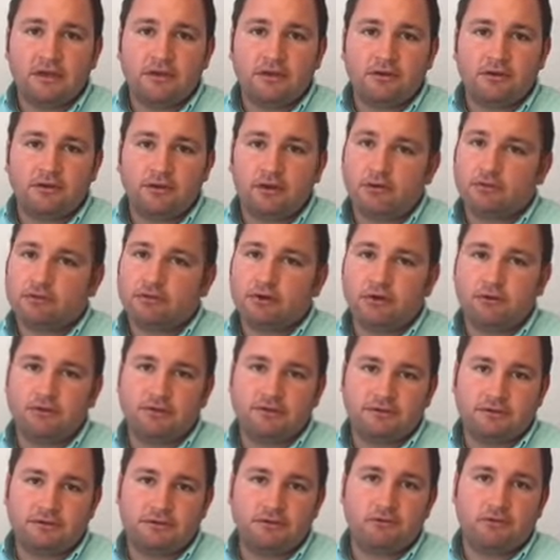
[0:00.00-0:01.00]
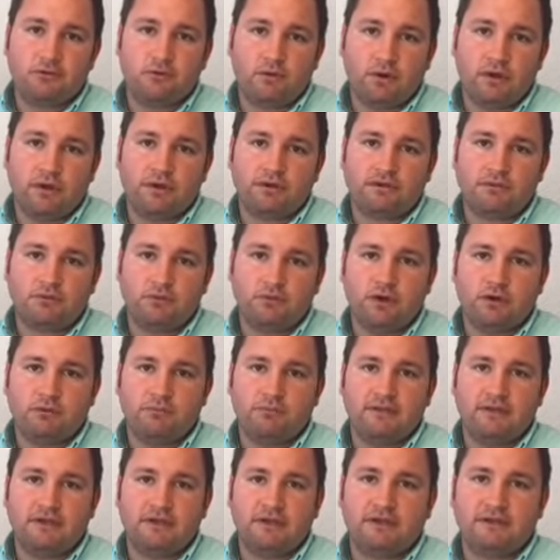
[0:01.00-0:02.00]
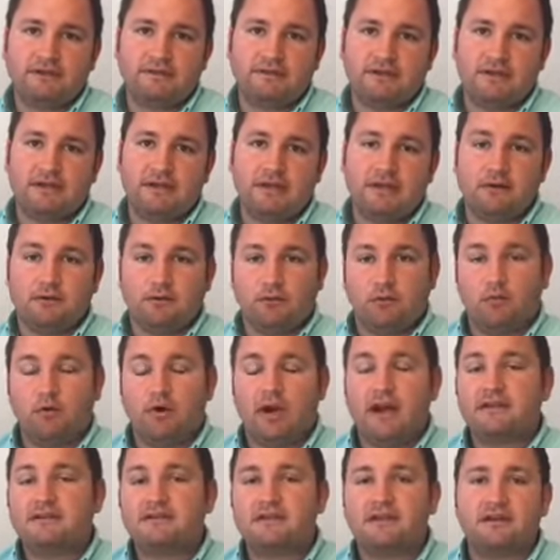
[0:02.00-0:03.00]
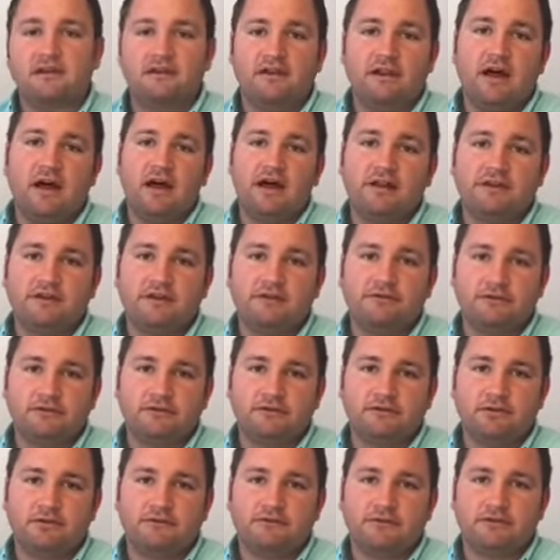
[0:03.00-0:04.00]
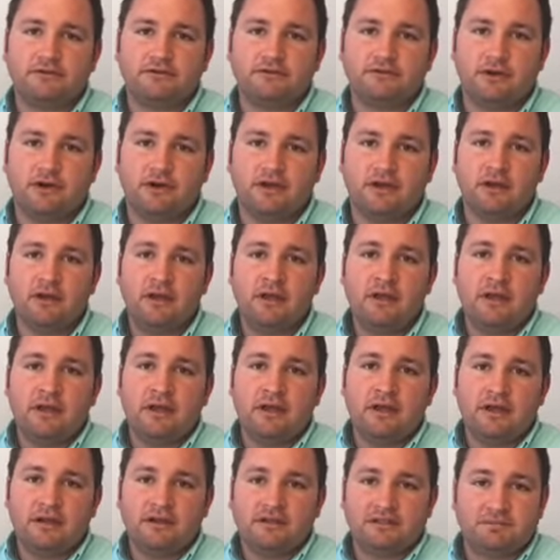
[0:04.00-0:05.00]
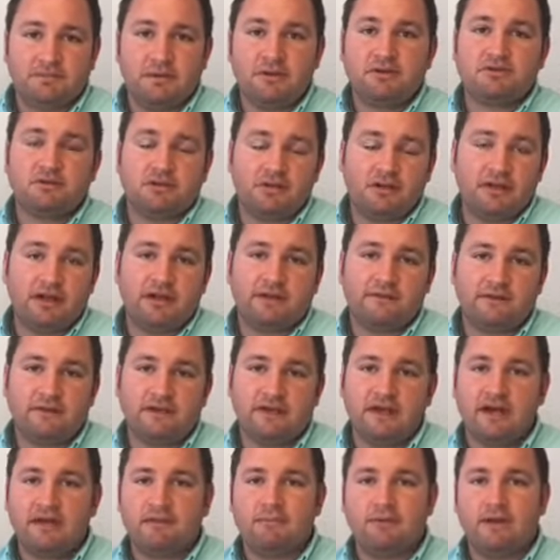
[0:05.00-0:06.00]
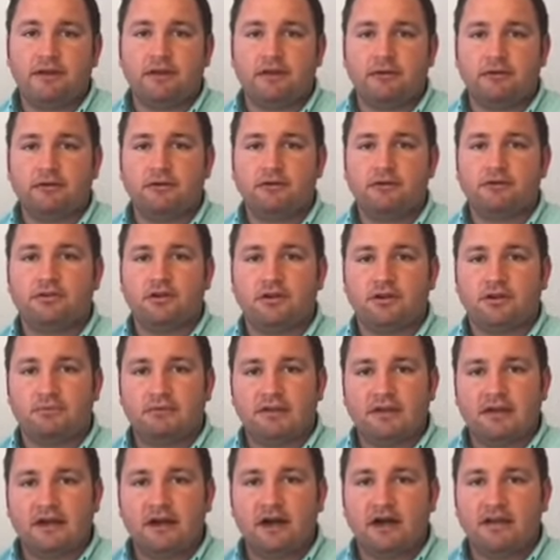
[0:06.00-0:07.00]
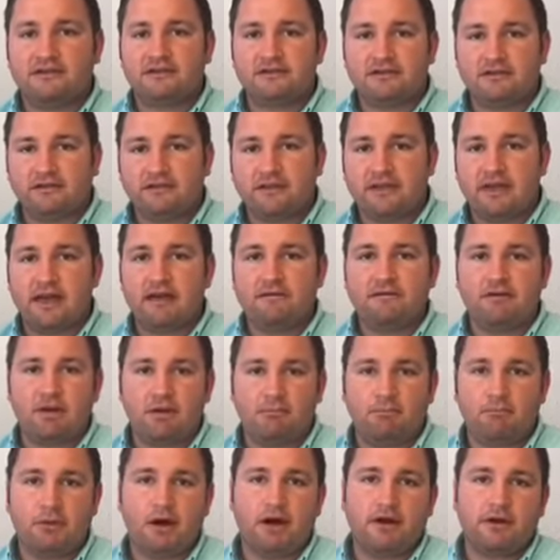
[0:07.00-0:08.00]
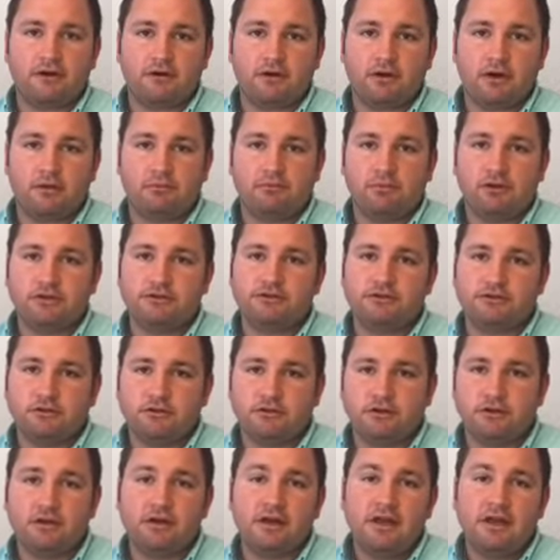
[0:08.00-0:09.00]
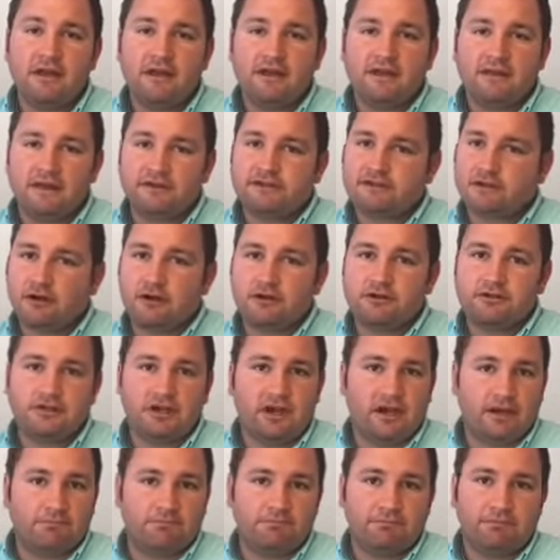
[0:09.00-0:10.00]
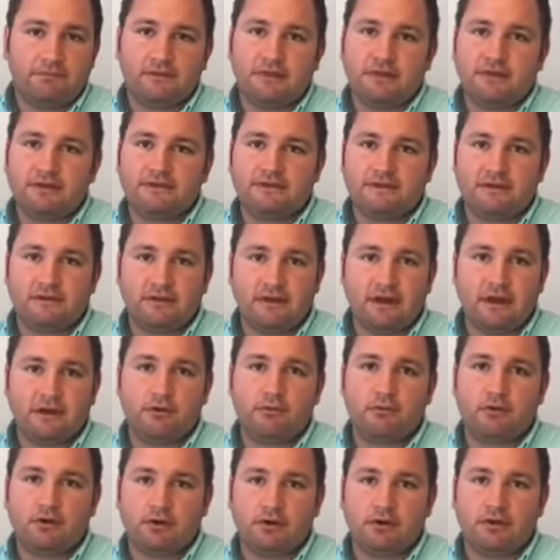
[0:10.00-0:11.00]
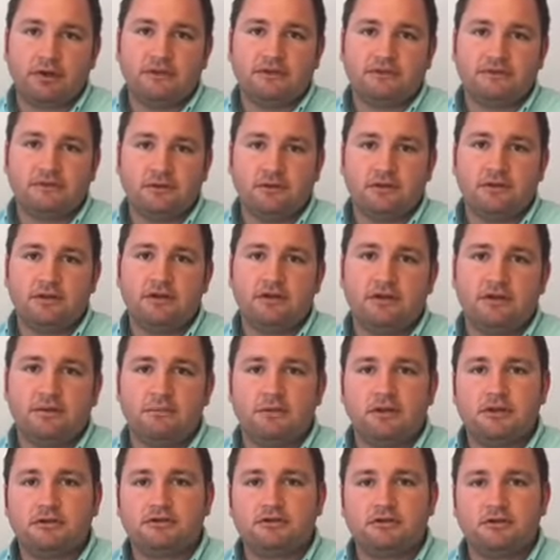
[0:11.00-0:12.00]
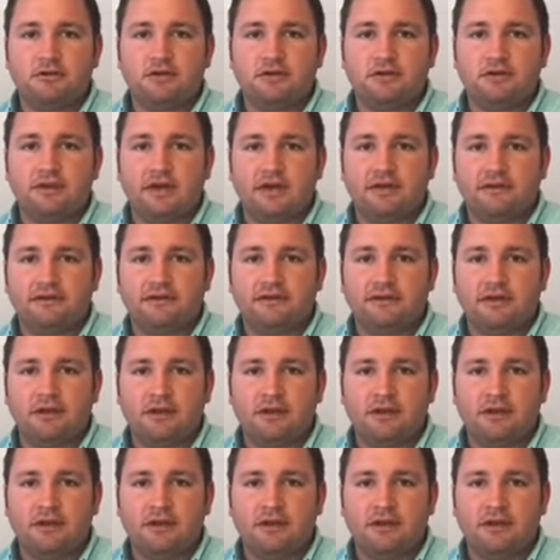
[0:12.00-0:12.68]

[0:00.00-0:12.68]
don't always do quite as well, because again, we're asking a lot of a service dog, and especially a lot of a diabetic alert dog, to be constantly having to monitor our blood sugar. That's a hard job. It's a lot of work, and so you need to make sure that